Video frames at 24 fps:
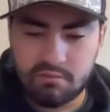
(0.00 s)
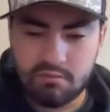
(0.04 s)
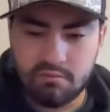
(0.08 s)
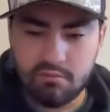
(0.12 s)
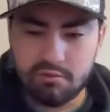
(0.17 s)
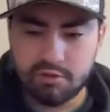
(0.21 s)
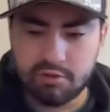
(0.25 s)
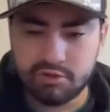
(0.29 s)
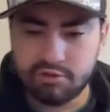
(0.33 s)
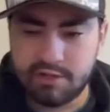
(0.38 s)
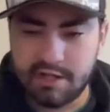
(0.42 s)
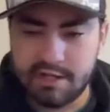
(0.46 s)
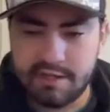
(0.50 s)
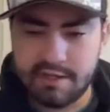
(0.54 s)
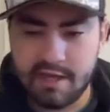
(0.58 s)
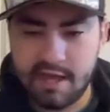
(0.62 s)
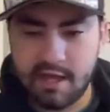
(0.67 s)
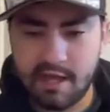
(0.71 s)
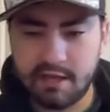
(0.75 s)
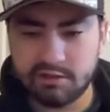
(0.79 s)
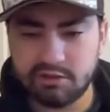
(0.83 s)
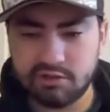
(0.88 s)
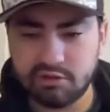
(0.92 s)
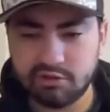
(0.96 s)
We'll try
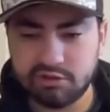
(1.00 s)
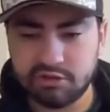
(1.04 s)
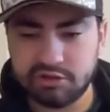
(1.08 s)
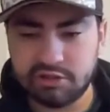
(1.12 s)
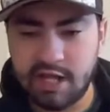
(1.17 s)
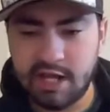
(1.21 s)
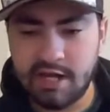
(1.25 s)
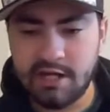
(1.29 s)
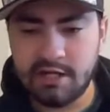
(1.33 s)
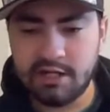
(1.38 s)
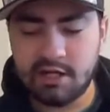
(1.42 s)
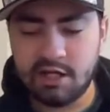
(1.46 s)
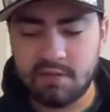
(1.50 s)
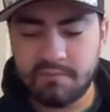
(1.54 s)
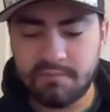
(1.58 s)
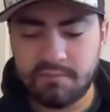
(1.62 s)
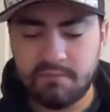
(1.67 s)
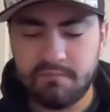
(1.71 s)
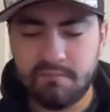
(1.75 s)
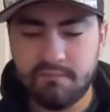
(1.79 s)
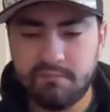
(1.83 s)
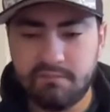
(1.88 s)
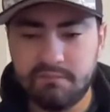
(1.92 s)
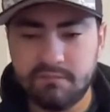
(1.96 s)
that. So standing up
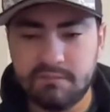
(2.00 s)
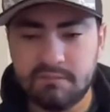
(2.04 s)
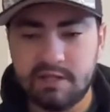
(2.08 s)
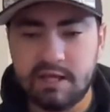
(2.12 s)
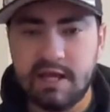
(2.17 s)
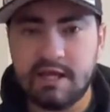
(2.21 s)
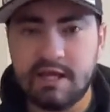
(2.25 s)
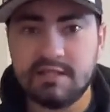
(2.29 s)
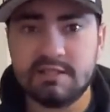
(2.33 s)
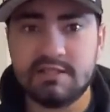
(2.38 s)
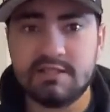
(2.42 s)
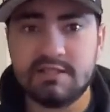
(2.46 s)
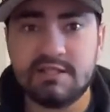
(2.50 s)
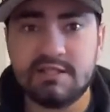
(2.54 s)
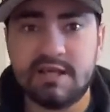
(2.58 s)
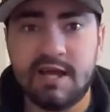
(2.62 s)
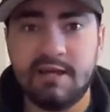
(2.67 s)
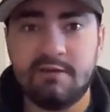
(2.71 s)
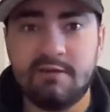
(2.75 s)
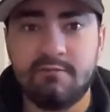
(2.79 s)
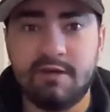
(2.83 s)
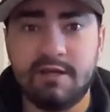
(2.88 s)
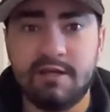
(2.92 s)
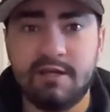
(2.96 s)
and
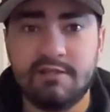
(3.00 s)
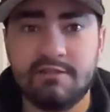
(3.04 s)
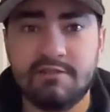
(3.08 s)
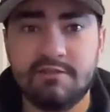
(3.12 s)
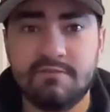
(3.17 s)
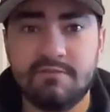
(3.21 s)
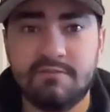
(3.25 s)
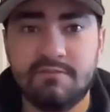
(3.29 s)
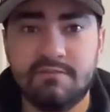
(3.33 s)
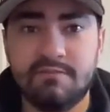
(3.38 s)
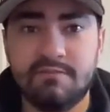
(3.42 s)
sideways